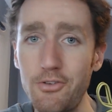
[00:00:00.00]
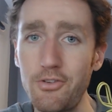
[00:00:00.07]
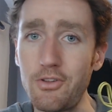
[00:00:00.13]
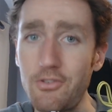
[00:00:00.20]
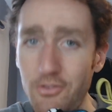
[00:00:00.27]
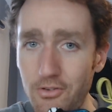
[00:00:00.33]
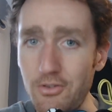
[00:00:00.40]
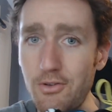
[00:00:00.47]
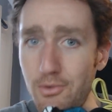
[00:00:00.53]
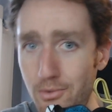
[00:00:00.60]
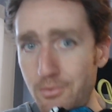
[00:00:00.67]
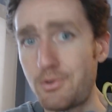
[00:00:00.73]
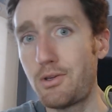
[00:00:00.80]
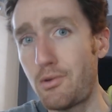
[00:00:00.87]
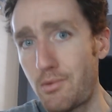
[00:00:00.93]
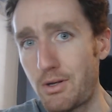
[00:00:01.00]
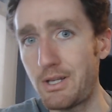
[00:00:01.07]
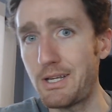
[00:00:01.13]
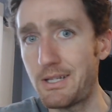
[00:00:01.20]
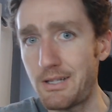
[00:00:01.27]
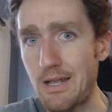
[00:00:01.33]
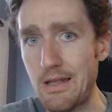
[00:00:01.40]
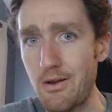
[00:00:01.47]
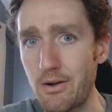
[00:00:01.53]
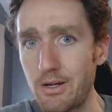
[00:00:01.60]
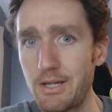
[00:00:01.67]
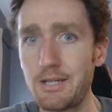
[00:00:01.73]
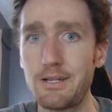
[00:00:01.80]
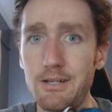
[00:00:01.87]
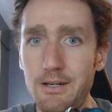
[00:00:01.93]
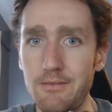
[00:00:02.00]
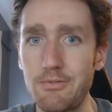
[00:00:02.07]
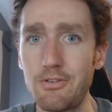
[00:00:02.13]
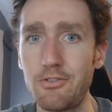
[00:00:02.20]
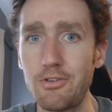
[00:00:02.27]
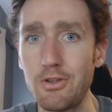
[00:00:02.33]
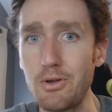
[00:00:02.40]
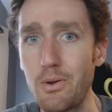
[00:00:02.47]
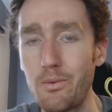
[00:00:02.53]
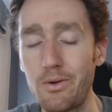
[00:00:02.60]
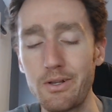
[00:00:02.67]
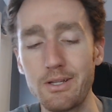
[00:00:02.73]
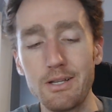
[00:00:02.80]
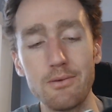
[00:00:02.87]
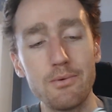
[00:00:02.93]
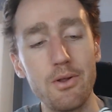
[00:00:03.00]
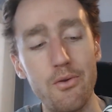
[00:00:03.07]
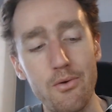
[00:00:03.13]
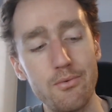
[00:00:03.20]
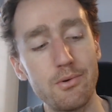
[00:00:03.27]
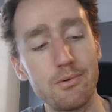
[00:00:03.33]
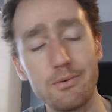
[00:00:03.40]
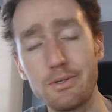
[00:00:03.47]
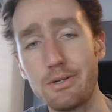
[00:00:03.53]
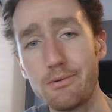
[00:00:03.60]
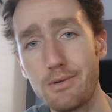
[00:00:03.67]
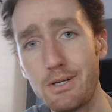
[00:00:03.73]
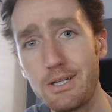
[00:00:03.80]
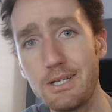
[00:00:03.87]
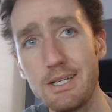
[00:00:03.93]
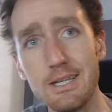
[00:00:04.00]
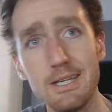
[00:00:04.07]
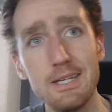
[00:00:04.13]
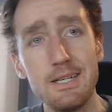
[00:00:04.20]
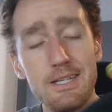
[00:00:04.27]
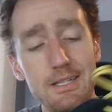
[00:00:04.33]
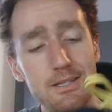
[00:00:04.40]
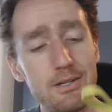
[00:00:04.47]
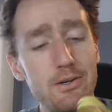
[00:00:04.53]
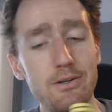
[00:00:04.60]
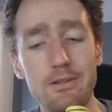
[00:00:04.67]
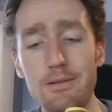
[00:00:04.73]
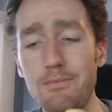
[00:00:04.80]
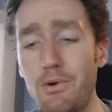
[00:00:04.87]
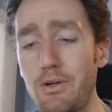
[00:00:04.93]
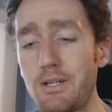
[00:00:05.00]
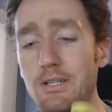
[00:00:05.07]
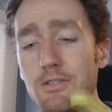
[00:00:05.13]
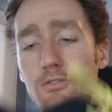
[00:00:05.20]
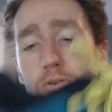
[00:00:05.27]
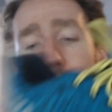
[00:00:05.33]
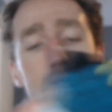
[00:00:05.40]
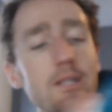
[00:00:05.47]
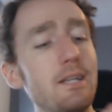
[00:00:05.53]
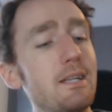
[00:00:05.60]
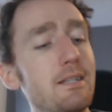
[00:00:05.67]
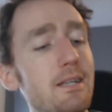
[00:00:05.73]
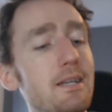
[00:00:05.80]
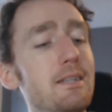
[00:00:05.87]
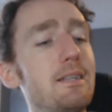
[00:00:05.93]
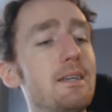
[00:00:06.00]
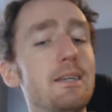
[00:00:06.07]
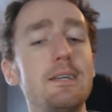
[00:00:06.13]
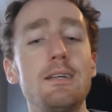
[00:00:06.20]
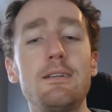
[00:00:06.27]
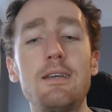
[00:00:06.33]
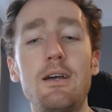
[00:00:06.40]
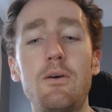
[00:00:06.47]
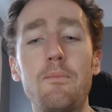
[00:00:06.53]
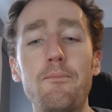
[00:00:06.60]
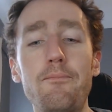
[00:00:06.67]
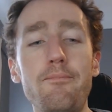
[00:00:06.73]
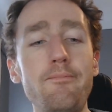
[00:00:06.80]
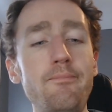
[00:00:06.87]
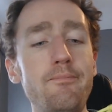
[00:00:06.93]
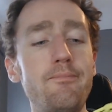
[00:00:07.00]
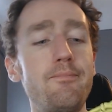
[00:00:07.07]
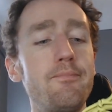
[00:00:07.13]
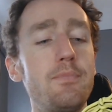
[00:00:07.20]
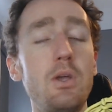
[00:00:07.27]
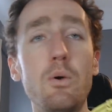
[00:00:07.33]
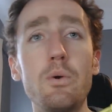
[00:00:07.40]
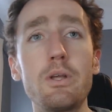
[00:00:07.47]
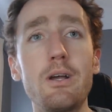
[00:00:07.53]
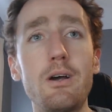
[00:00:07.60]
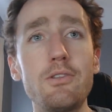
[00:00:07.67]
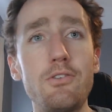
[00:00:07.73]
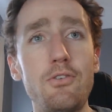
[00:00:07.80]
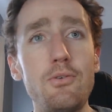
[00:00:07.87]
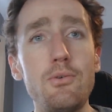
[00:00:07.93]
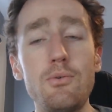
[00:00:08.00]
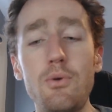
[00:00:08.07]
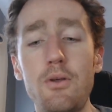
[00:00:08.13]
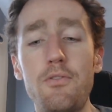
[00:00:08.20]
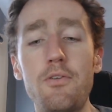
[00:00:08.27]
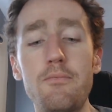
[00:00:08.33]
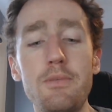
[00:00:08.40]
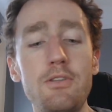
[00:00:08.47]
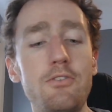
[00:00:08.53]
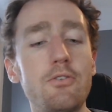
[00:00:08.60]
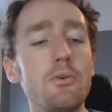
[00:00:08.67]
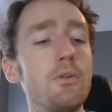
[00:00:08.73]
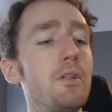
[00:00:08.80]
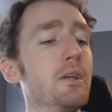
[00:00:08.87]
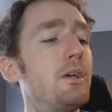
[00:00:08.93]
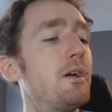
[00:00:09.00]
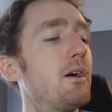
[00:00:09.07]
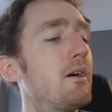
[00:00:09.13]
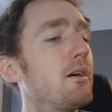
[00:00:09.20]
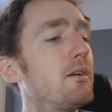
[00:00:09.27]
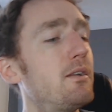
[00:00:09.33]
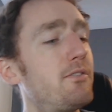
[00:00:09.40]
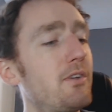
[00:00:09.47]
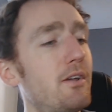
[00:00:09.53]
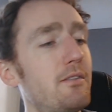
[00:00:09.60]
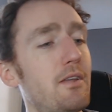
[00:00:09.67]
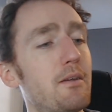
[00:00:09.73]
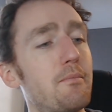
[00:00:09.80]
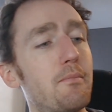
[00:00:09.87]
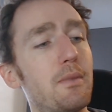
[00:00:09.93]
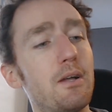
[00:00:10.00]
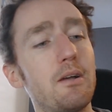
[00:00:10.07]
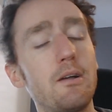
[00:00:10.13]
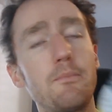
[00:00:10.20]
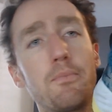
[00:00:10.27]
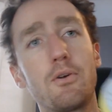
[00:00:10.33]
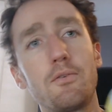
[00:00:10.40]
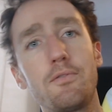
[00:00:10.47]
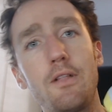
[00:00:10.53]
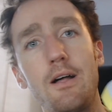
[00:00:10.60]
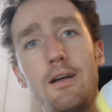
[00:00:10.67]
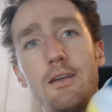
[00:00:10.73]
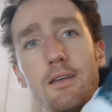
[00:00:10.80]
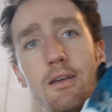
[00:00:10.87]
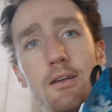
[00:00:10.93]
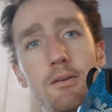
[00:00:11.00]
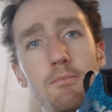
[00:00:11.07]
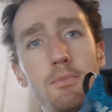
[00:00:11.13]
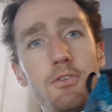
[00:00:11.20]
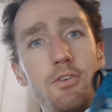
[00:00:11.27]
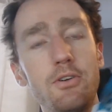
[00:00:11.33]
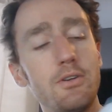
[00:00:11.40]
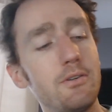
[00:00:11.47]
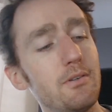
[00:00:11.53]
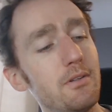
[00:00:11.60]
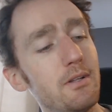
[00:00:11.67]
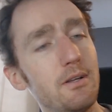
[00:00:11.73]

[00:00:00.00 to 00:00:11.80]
can see you when you're running in the dark. Obviously, you don't want to get run over when you're running in the early mornings or late at night. Now, going on to the midsole, it's got that ProFly material